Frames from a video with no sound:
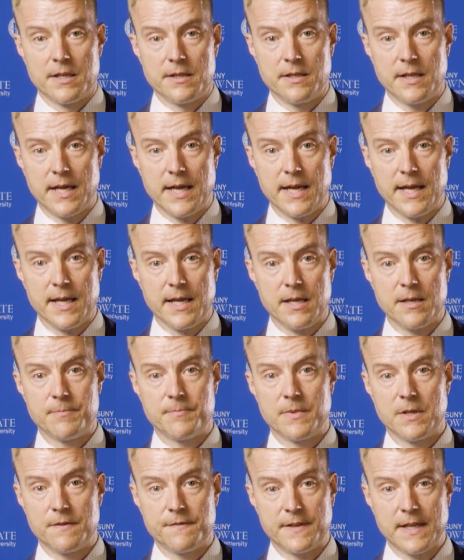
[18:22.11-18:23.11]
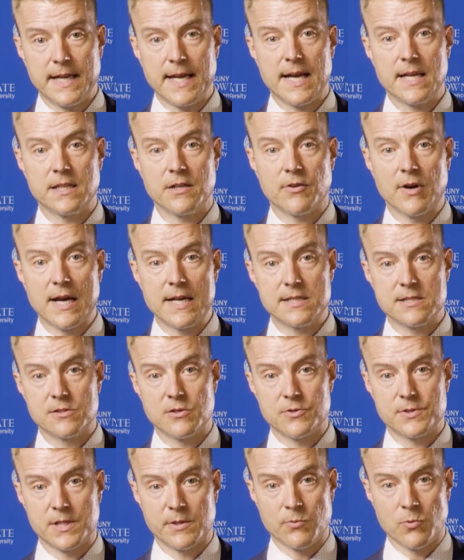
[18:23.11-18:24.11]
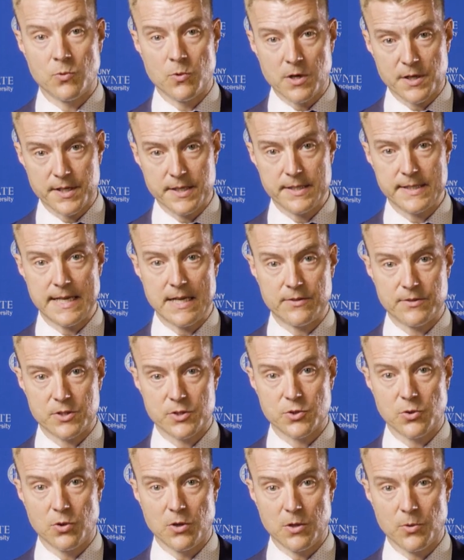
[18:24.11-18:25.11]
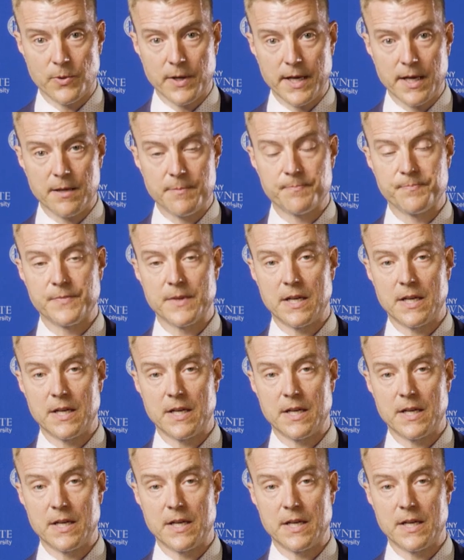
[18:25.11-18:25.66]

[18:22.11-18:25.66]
If they had their eyes closed, they were walking down this hallway,